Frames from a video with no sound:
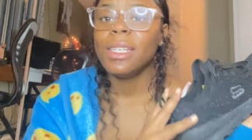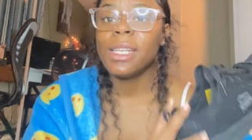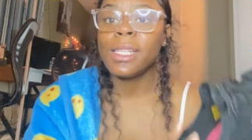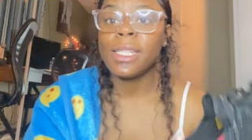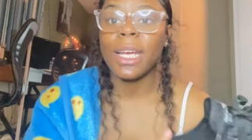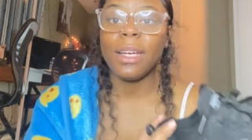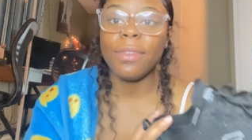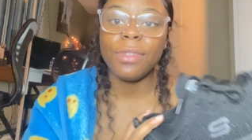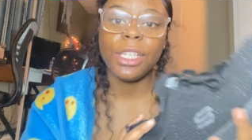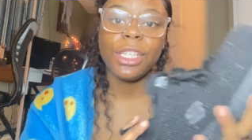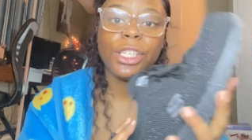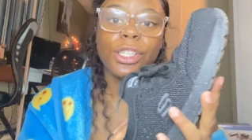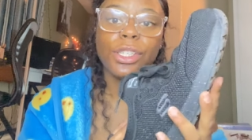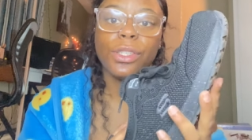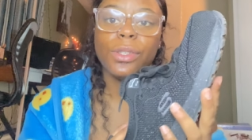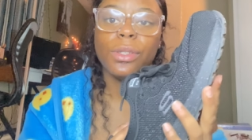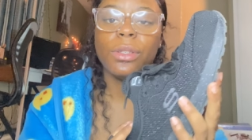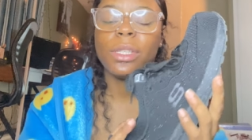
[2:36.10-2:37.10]
safety
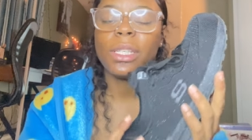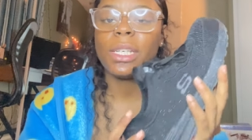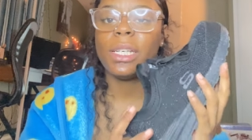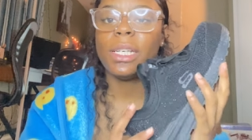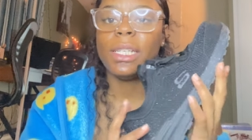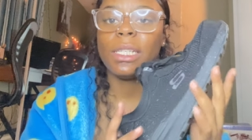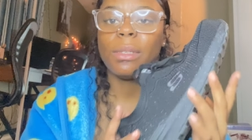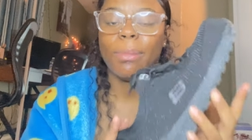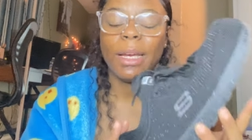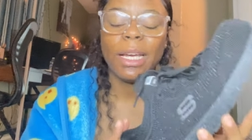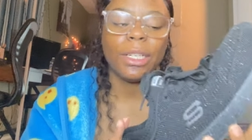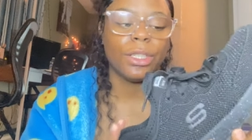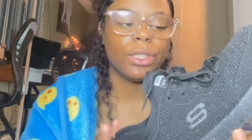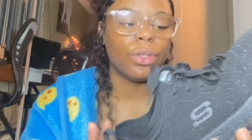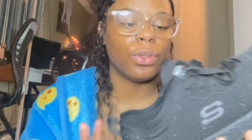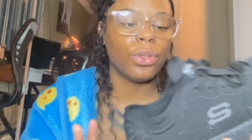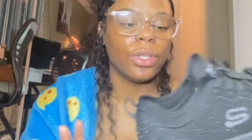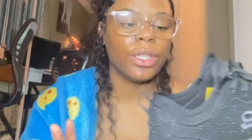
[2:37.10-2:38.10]
shoes. It is
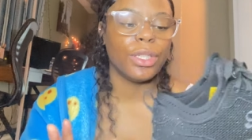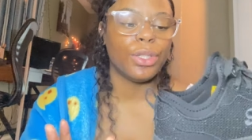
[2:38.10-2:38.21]
mandatory